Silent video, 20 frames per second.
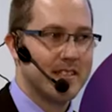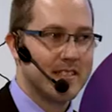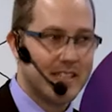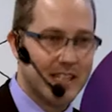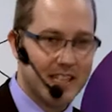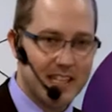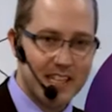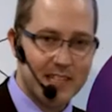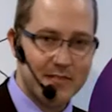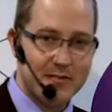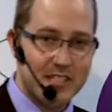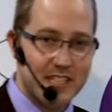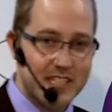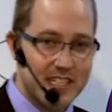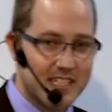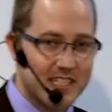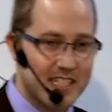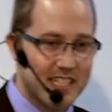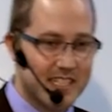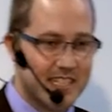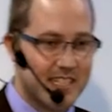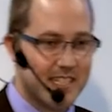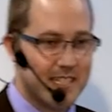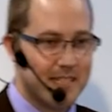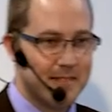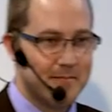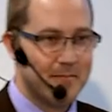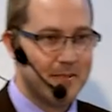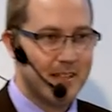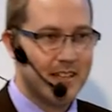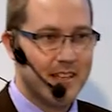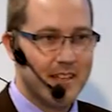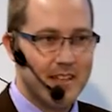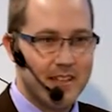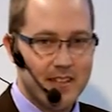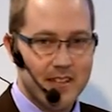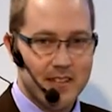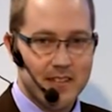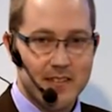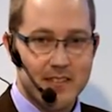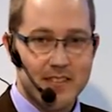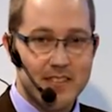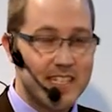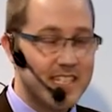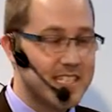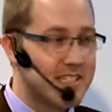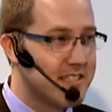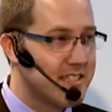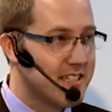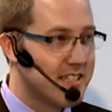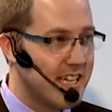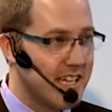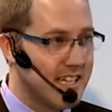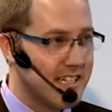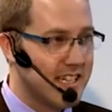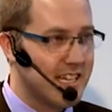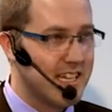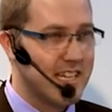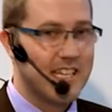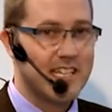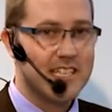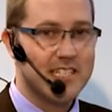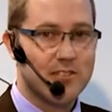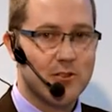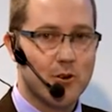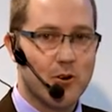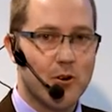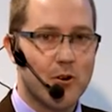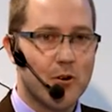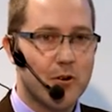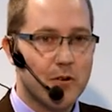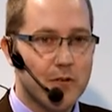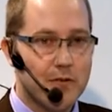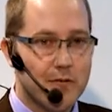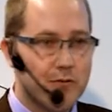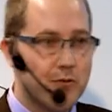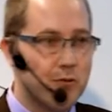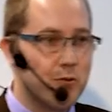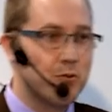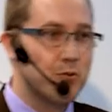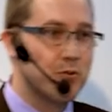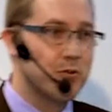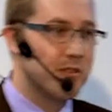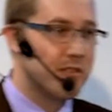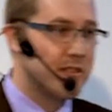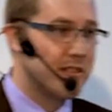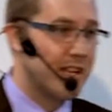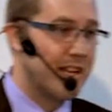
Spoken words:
that lives in a city needs to get his or her food